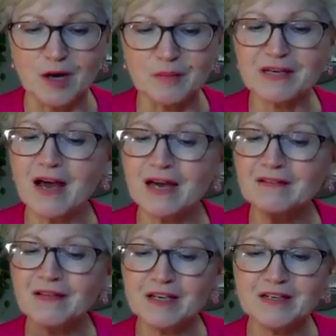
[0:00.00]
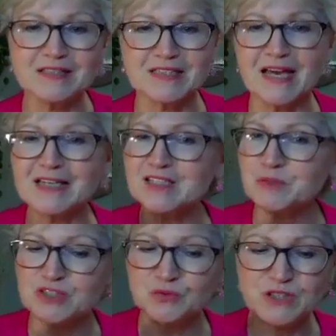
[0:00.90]
They kind of like dance
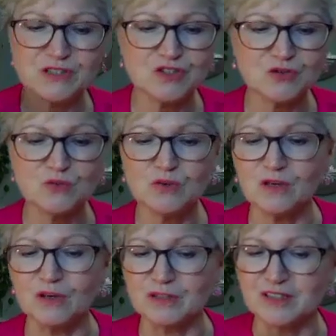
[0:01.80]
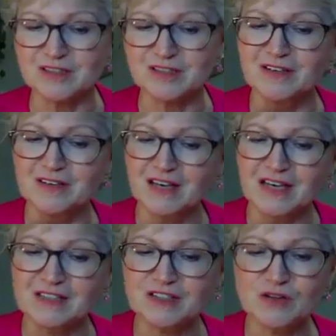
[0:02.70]
between two worlds.
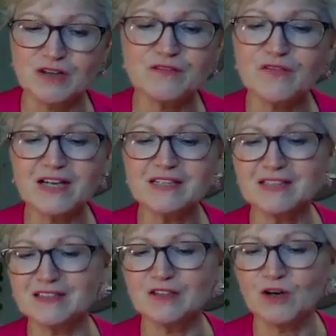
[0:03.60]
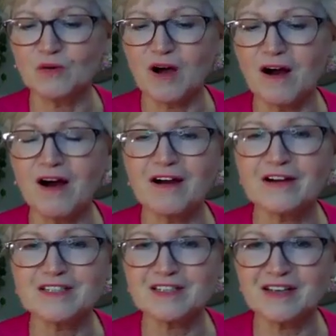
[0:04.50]
And so they find it,
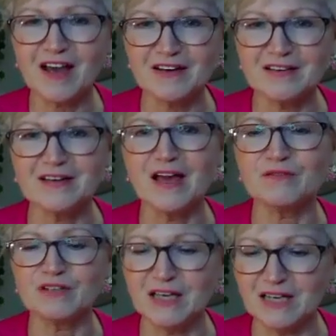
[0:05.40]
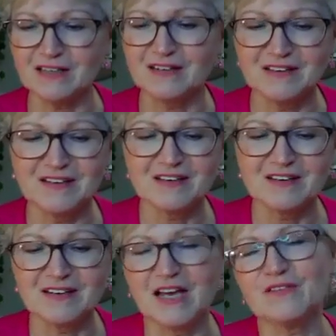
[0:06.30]
hard to kind of navigate
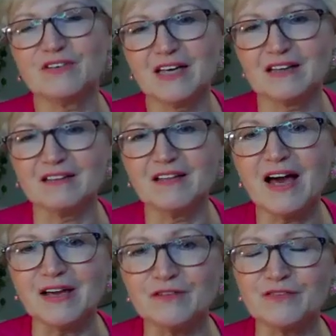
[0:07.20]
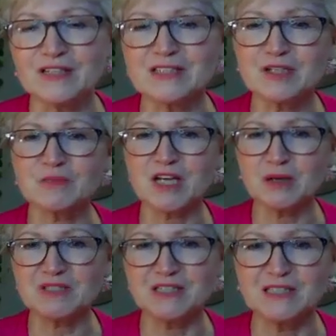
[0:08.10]
life, and
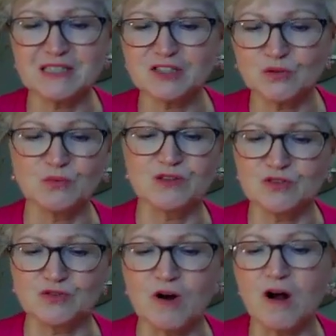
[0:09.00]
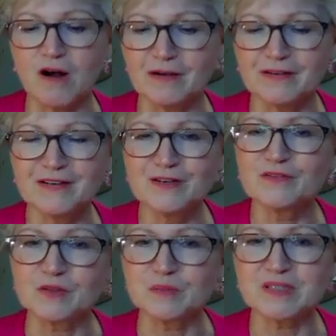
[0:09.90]
sometimes they need to withdraw
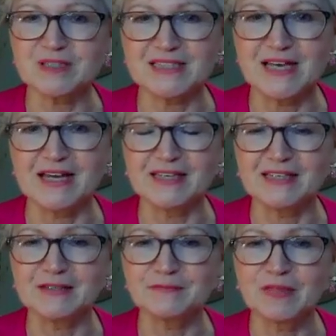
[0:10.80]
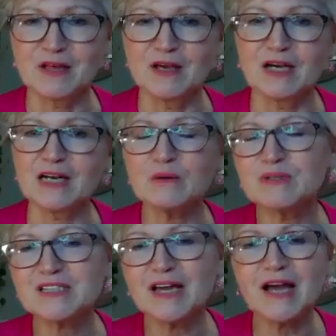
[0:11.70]
from society. And I
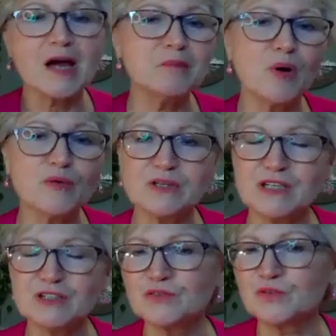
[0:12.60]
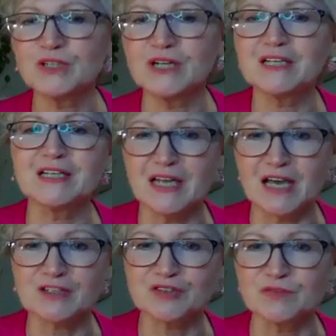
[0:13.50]
would say I'm both an introvert and an
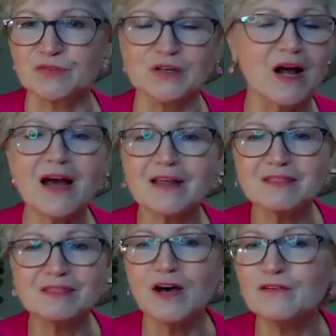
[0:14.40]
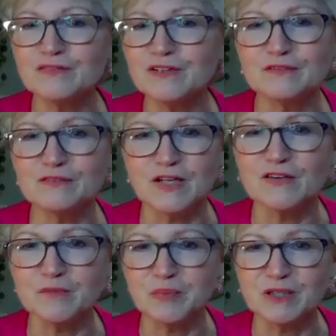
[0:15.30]
extrovert. I love, love,
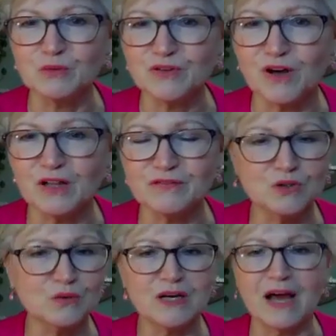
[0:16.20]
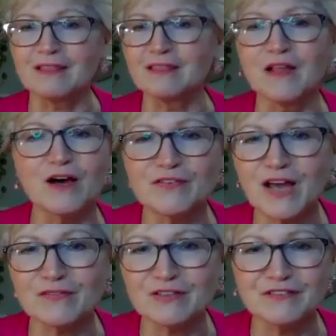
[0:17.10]
love being with all of you, and I love
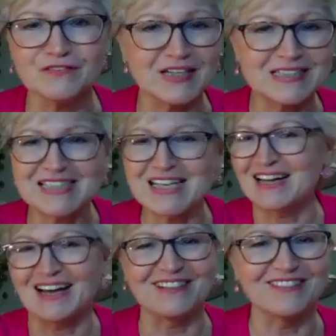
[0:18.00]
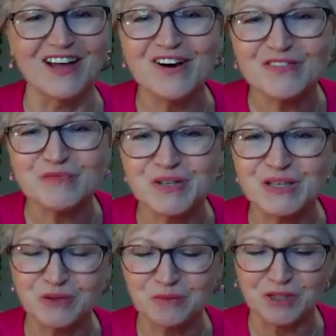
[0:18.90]
having events, and I love
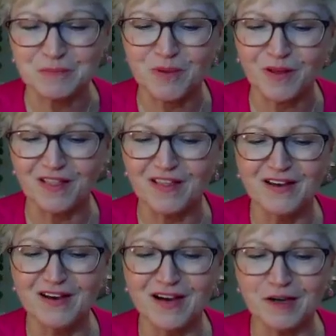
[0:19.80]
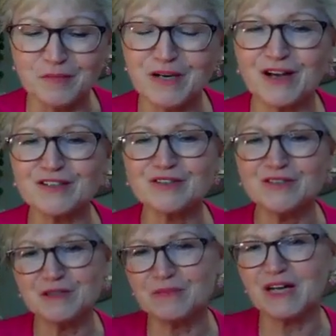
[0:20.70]
being with people, but I also
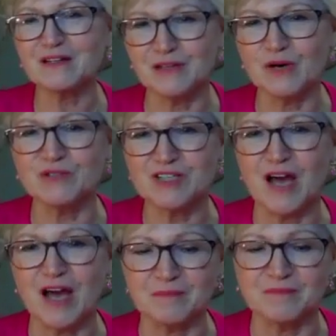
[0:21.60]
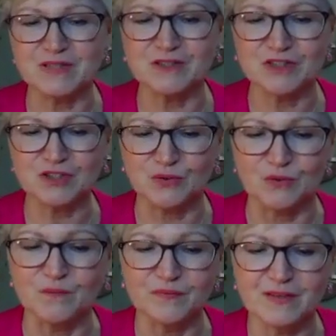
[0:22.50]
need my alone time too.